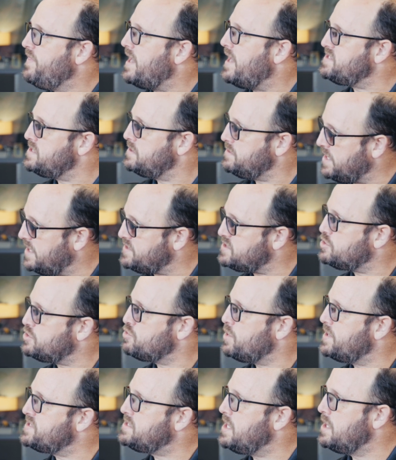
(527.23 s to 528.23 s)
That's a
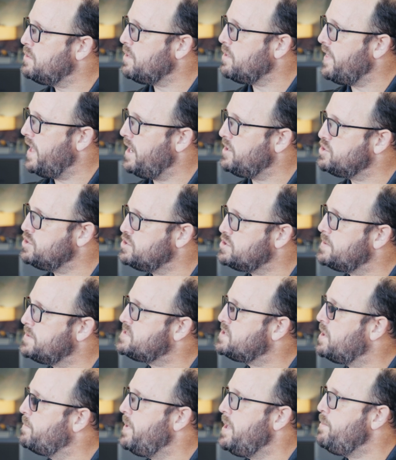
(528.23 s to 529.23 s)
trusting relationship.
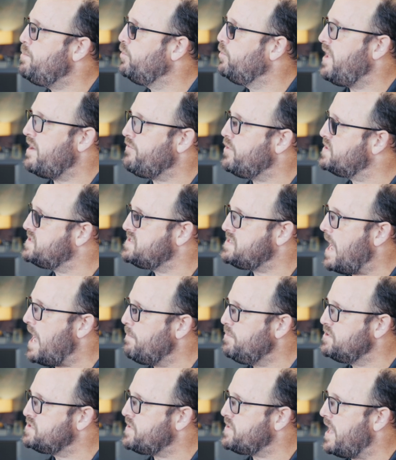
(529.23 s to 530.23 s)
Some people never
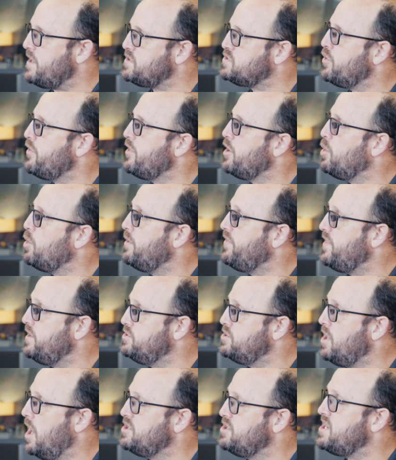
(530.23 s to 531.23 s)
establish that, so they go with the
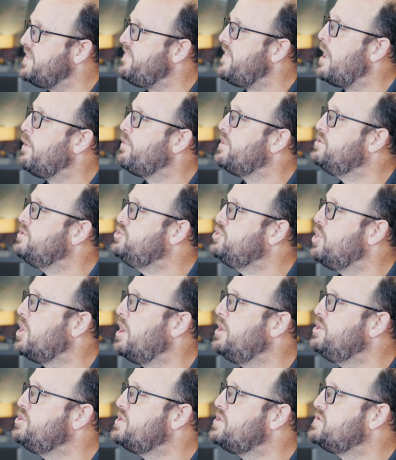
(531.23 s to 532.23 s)
judge. And now the
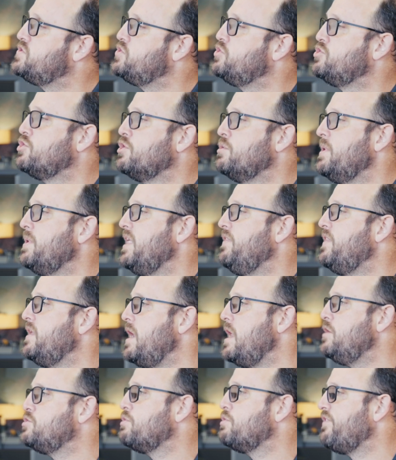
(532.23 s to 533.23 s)
judge is determining the
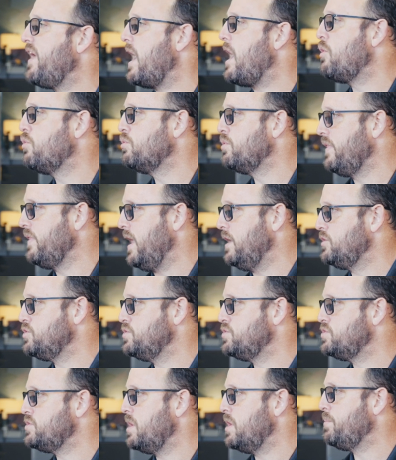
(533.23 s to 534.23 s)
nature of our
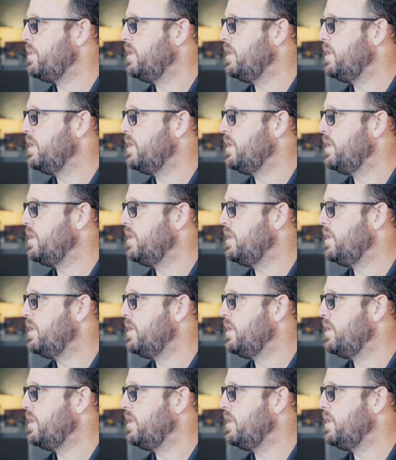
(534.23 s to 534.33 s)
relationship.